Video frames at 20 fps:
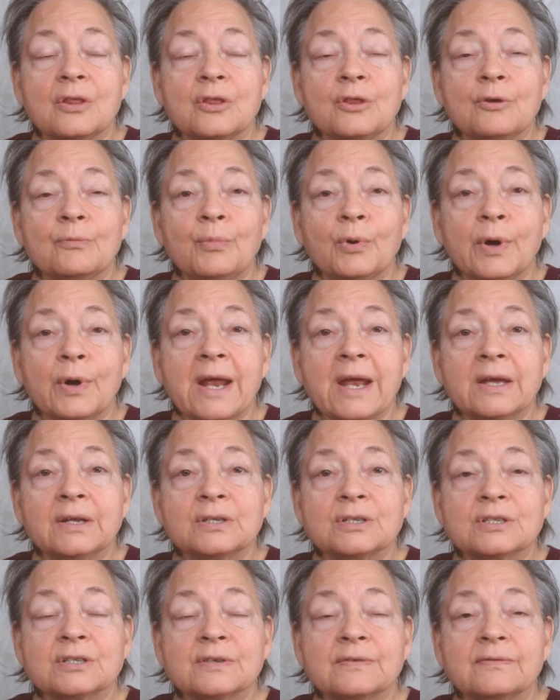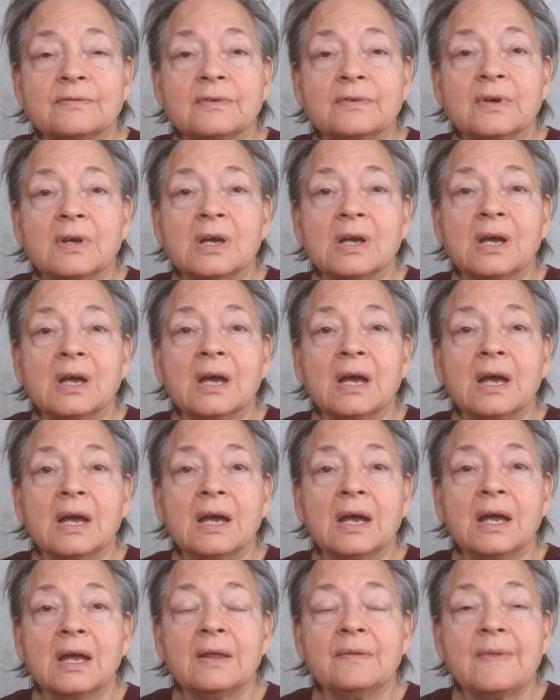the branch
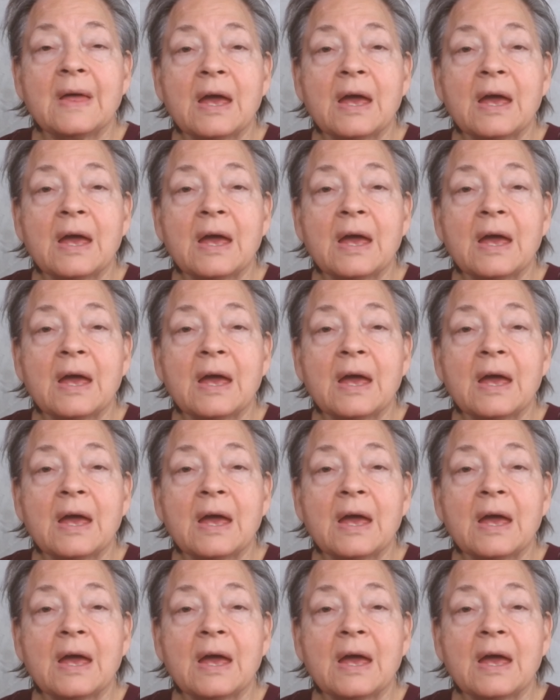had